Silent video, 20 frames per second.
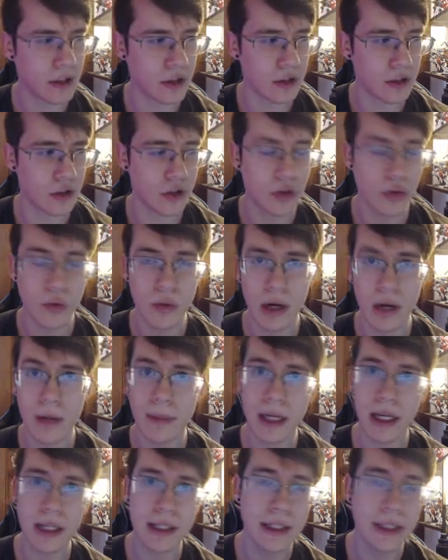
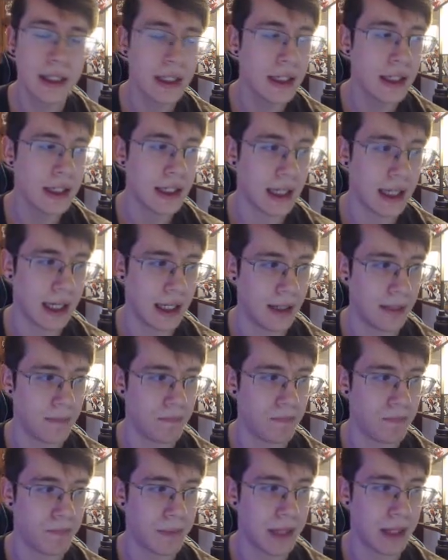Zhuquaomon.
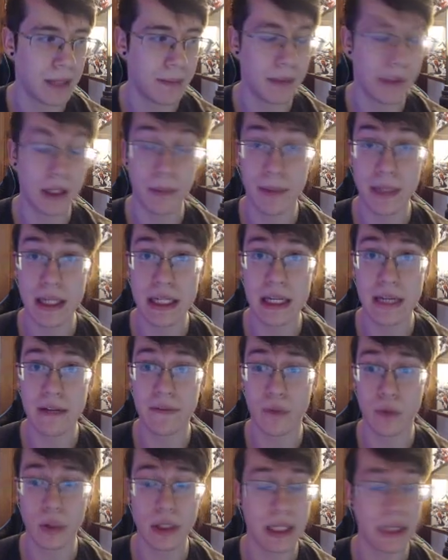The
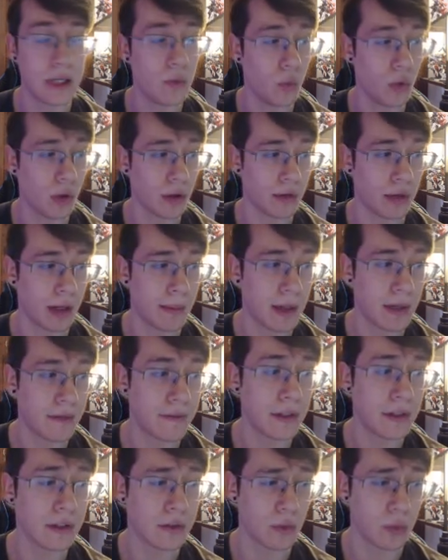BT14 War Greymon
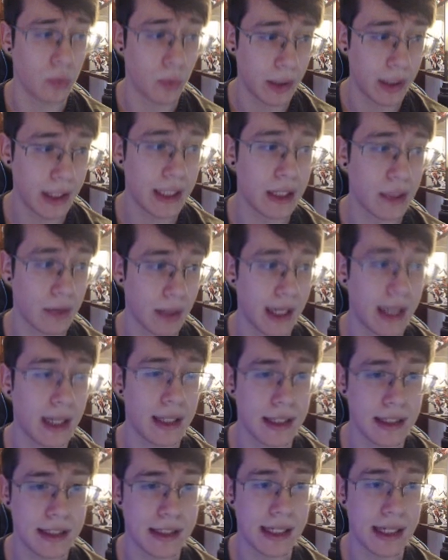feels really great
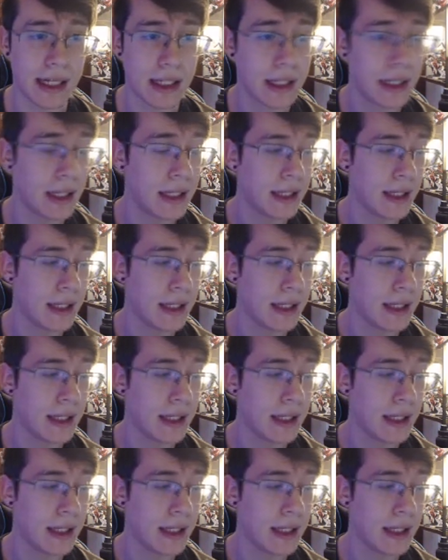in this deck.